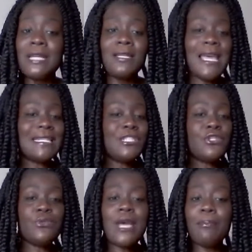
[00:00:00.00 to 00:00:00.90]
yes,
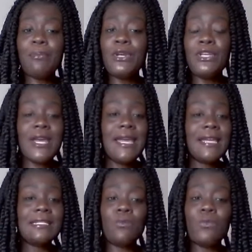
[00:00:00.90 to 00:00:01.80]
do not put your
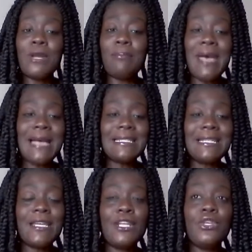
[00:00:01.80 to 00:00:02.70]
eggs in one basket.